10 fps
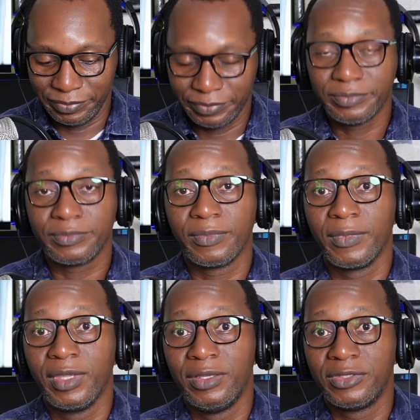
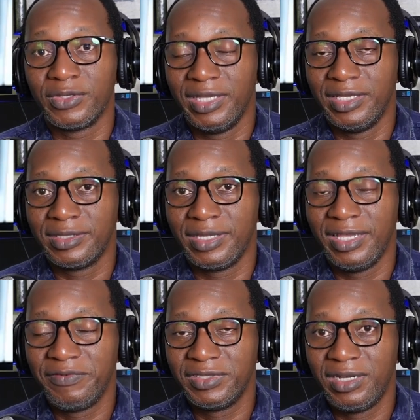So there's
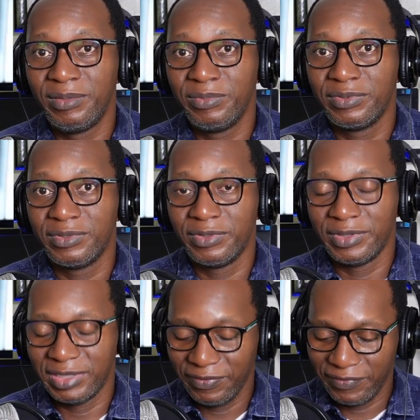F sharp or
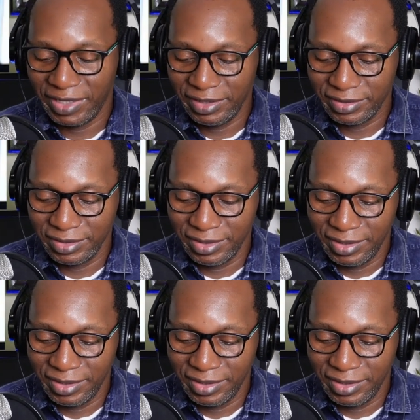G flat,